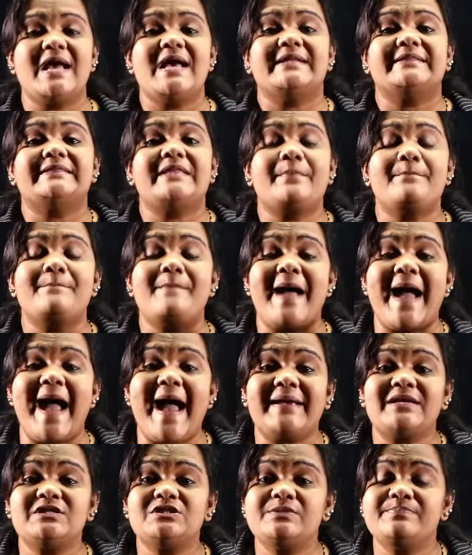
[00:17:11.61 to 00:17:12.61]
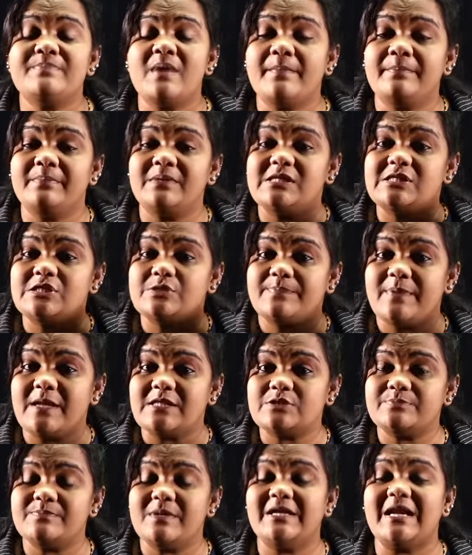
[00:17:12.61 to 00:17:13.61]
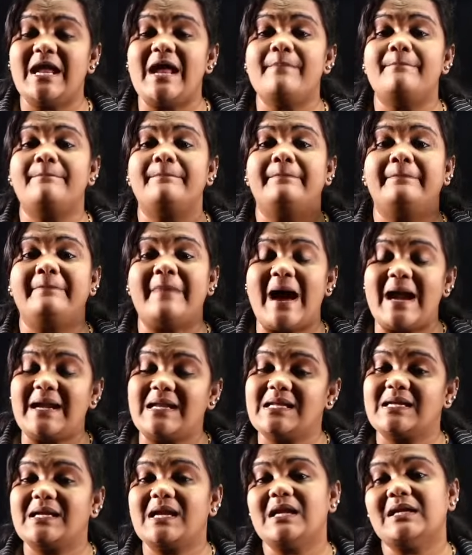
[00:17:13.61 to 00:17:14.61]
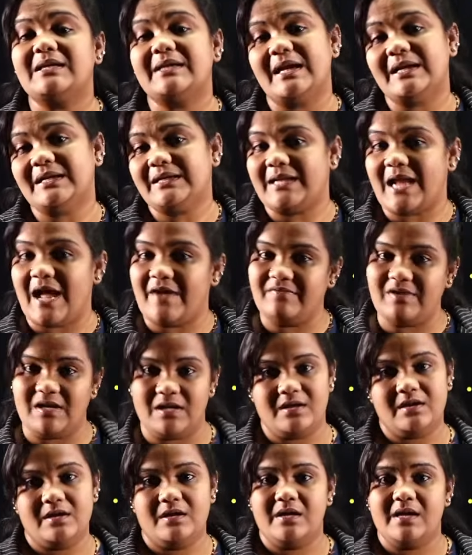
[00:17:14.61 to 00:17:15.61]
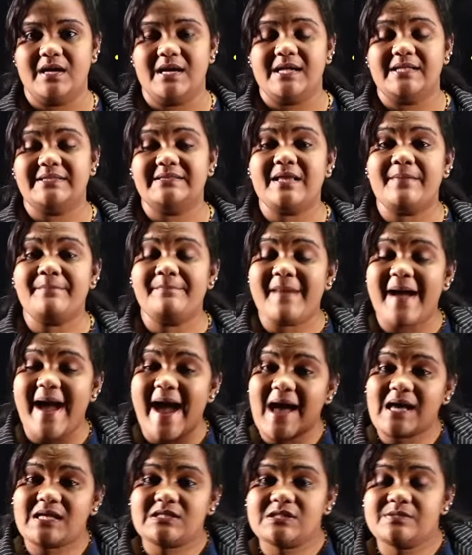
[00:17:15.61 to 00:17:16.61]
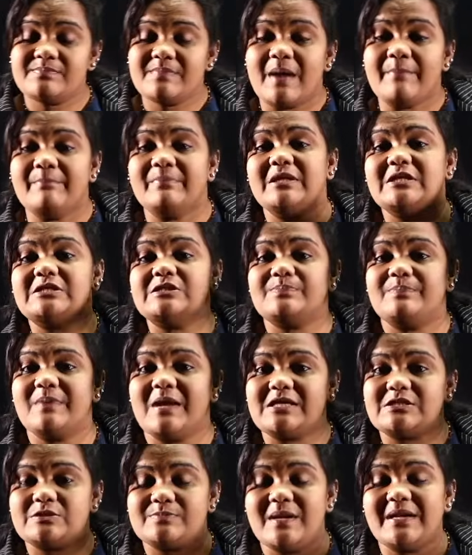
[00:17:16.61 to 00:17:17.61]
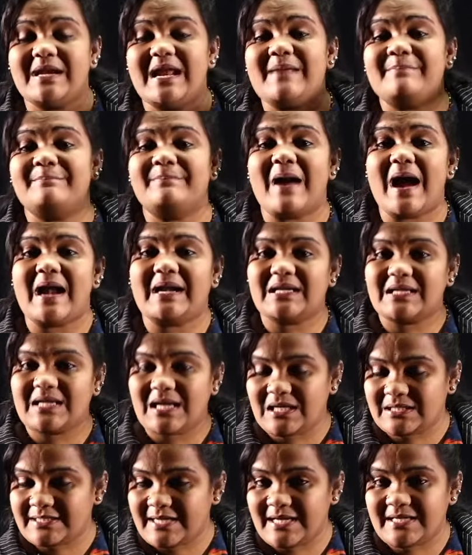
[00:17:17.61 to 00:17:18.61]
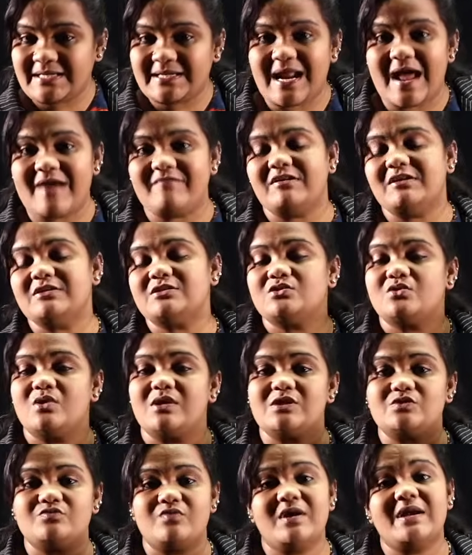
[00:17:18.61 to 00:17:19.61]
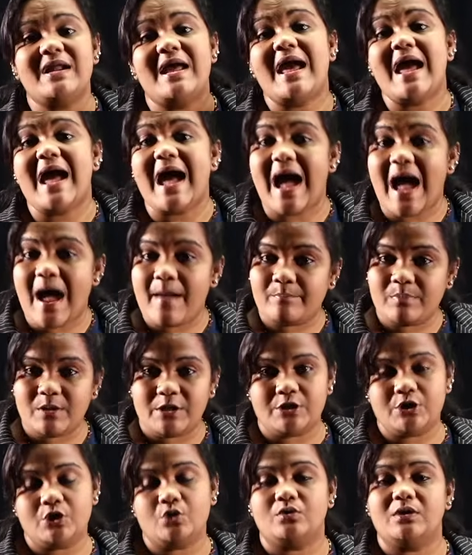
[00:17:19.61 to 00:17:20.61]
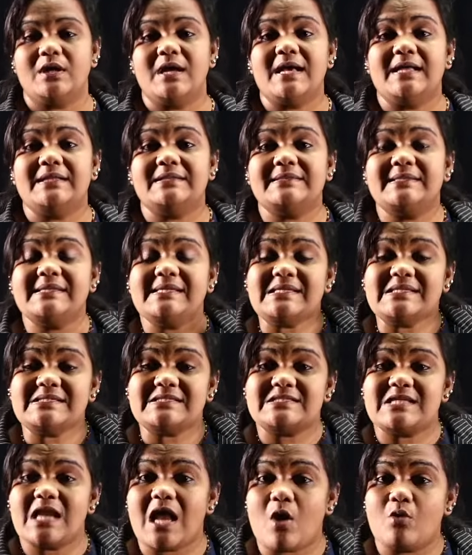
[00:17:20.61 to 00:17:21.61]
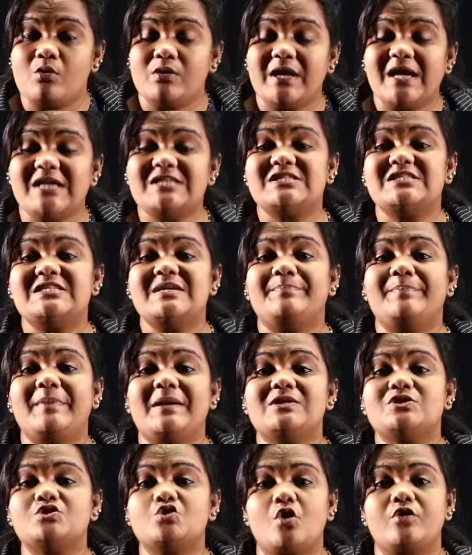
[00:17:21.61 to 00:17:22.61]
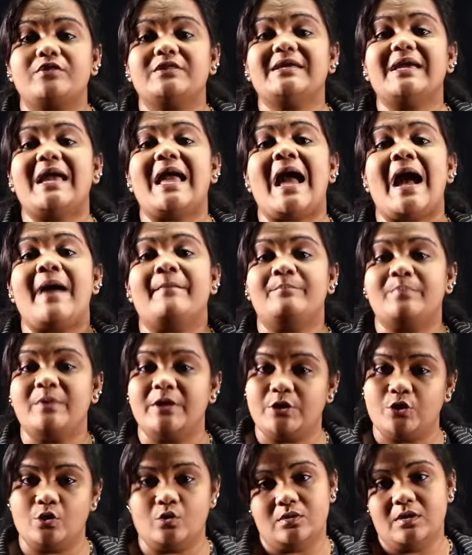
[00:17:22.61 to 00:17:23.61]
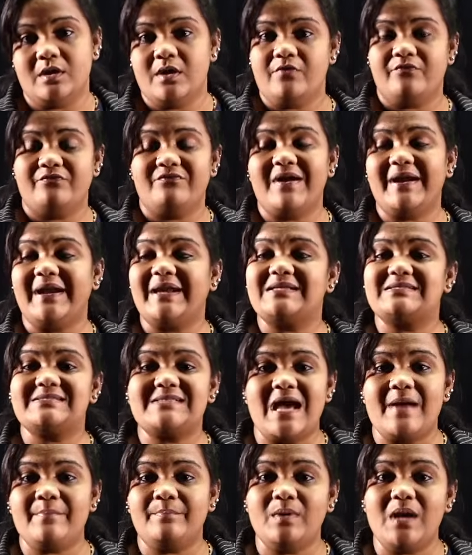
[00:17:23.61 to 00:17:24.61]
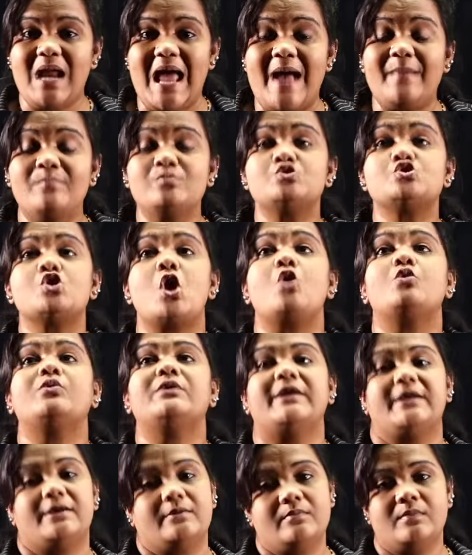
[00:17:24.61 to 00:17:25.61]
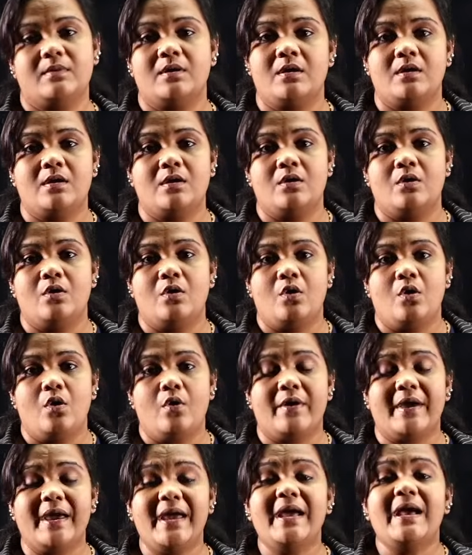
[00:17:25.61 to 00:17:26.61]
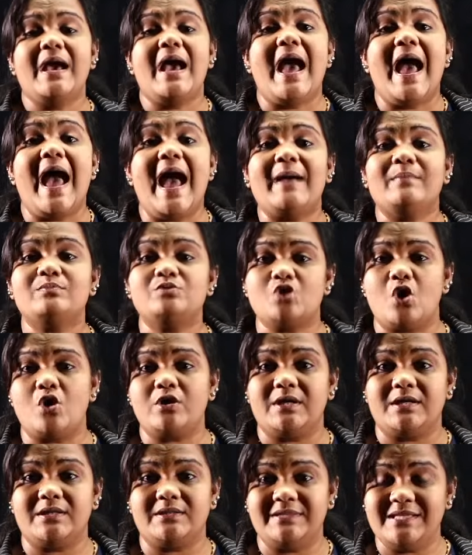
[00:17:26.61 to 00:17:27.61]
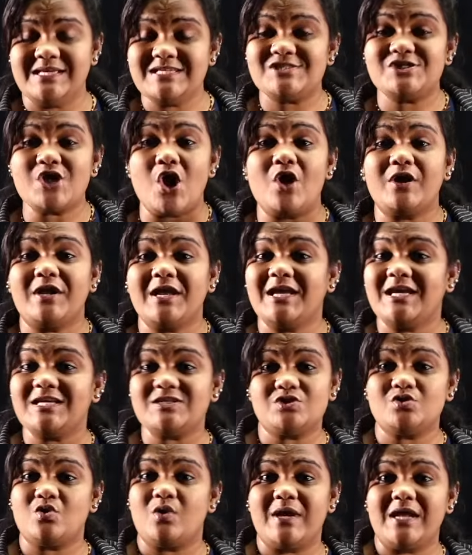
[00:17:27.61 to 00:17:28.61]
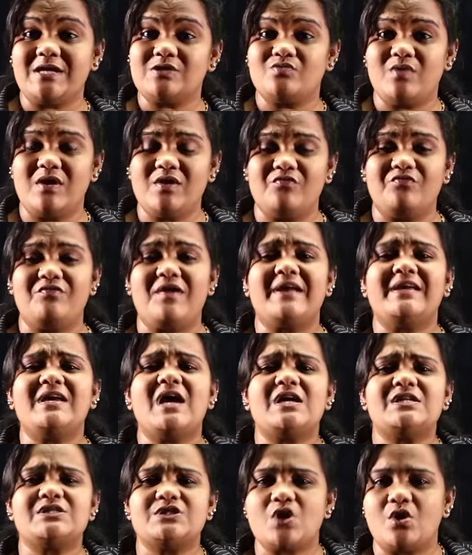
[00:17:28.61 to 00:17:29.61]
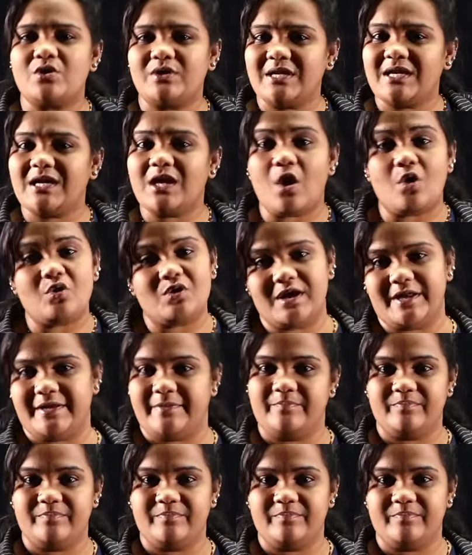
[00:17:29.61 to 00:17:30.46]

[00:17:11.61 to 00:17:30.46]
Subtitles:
The maximum displacement a particle can travel. The maximum displacement a particle can travel is known as what? Amplitude. This loudness depends on the amplitude. For example, I am shouting. Okay, I am shouting. This shouting is known as what? Why are shouting loudly?